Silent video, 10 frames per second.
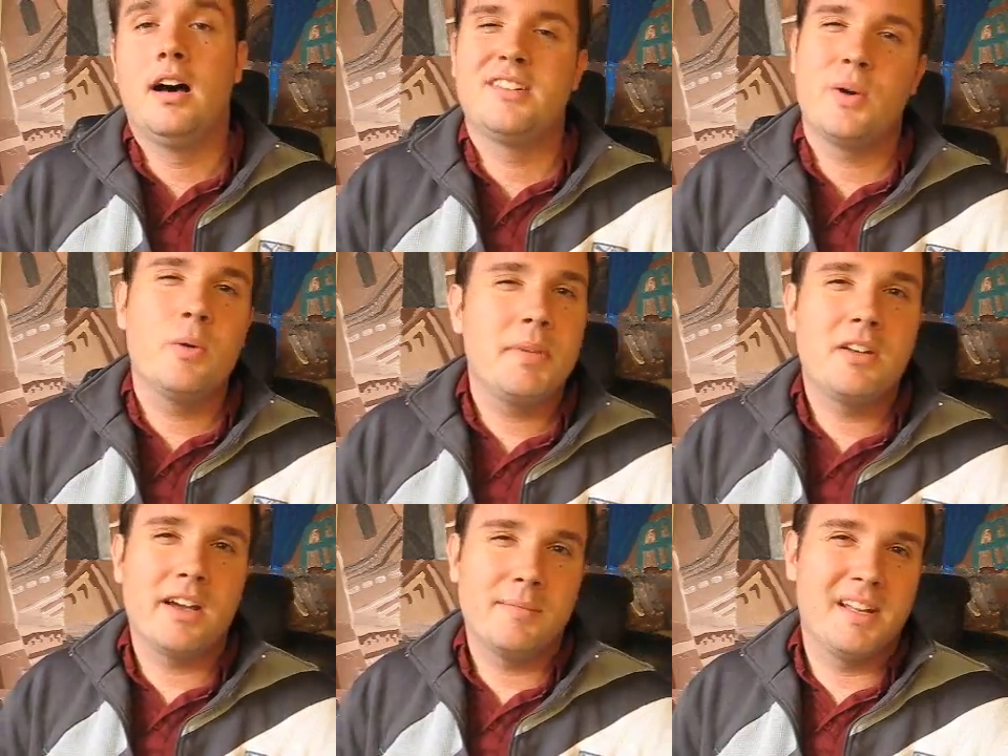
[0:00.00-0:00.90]
So I won't be
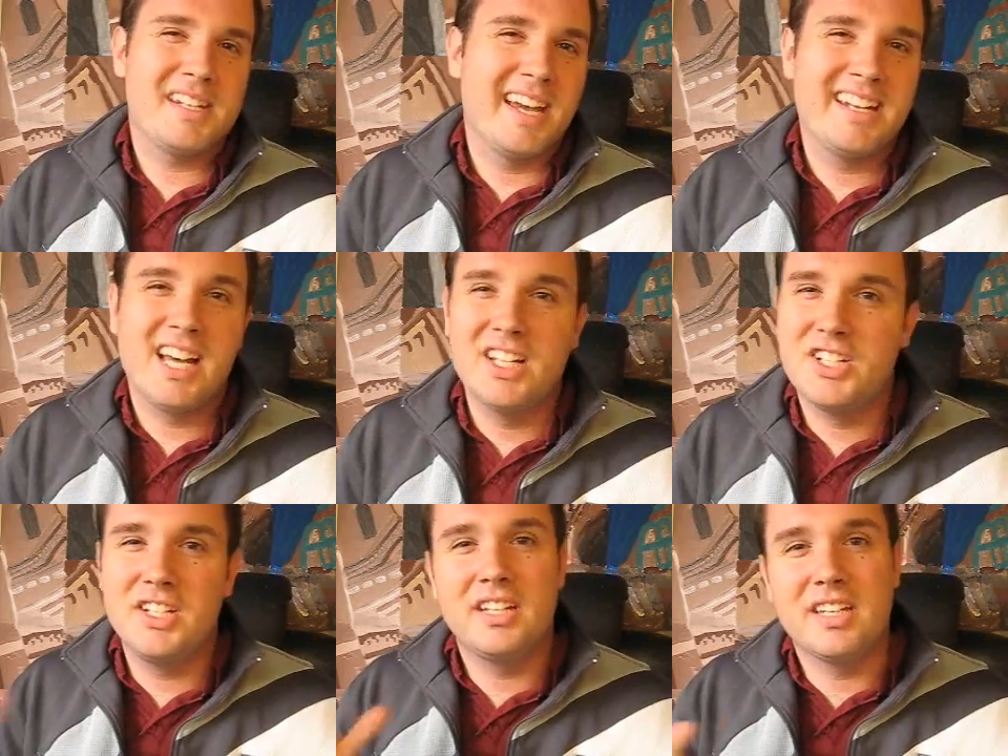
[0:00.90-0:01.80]
talking about
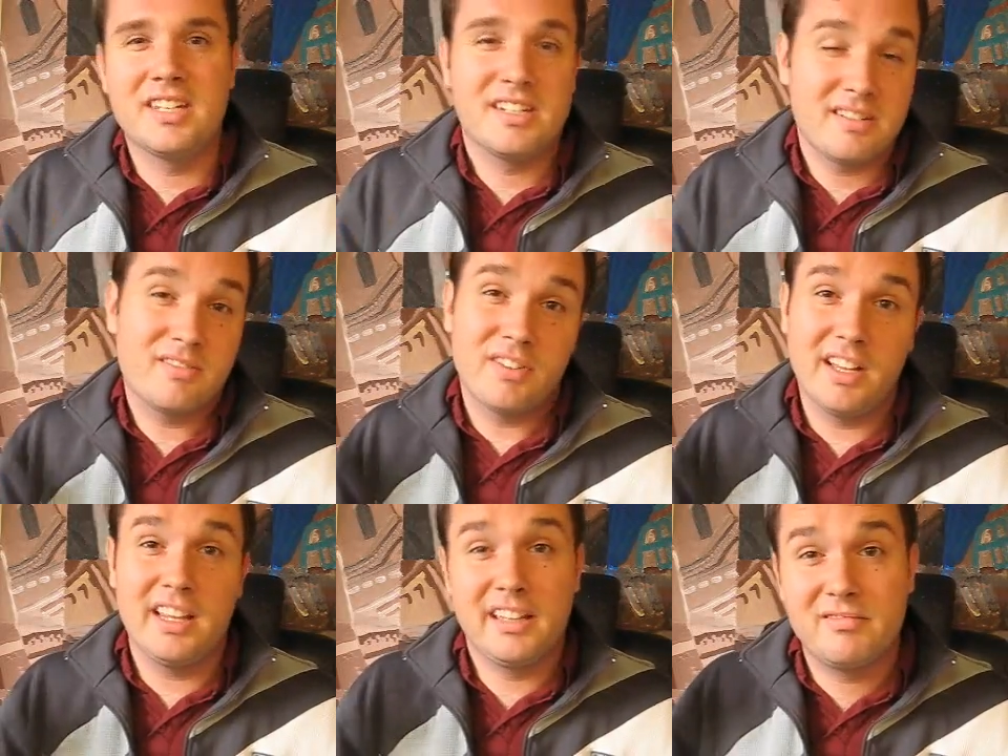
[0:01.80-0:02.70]
Scientology, because
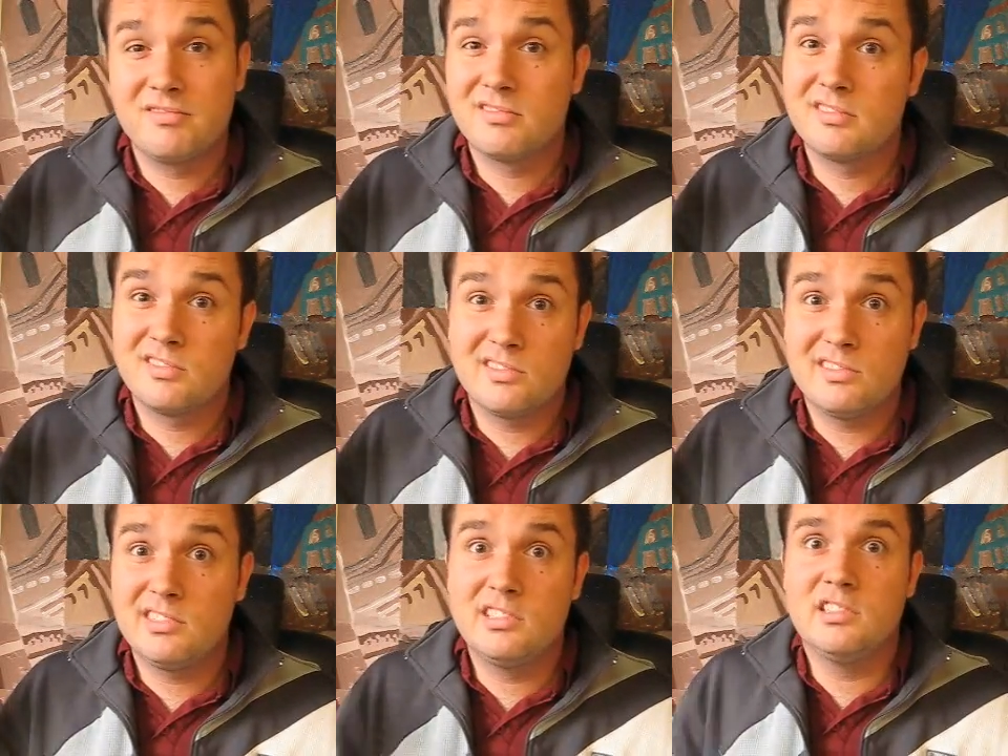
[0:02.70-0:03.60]
frankly,
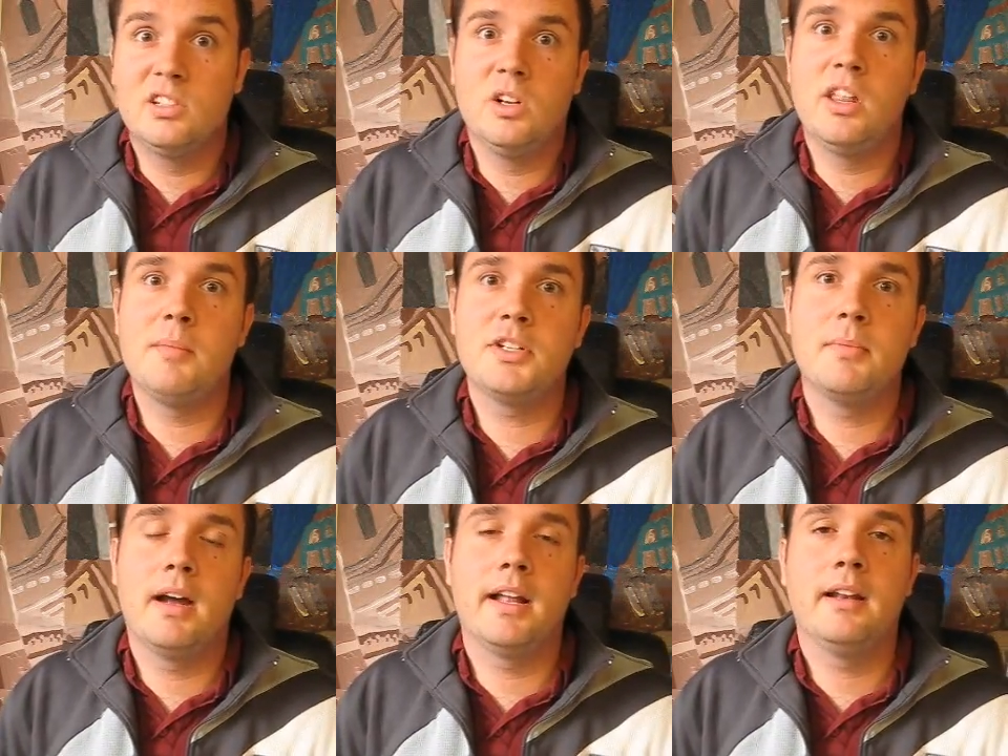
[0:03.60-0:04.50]
don't know that much
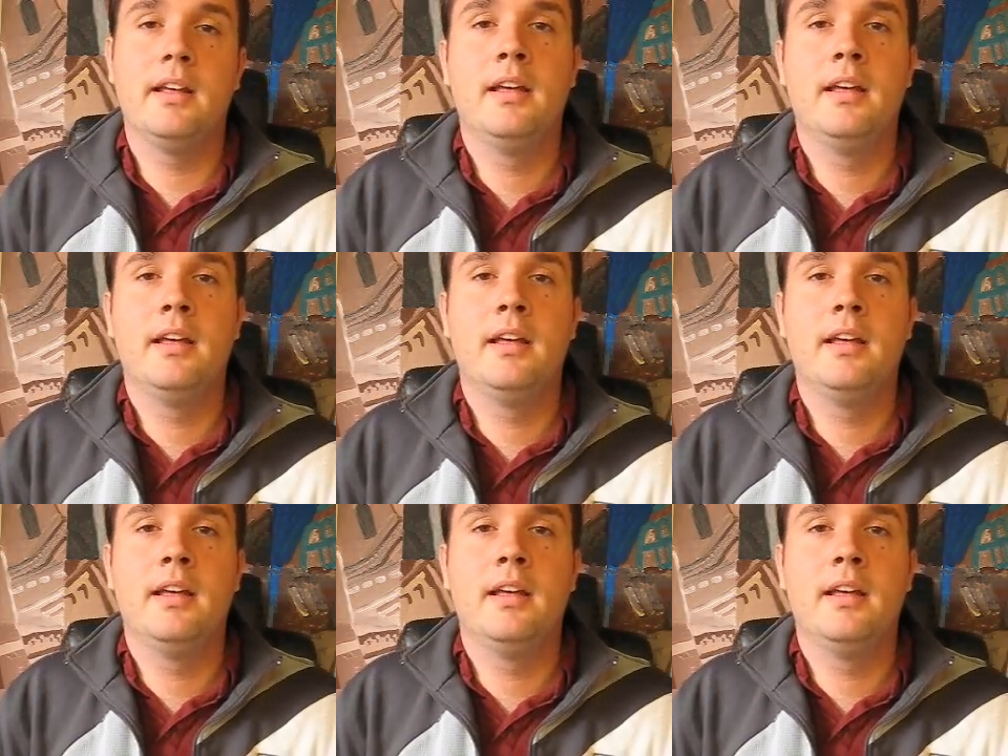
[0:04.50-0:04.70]
about it.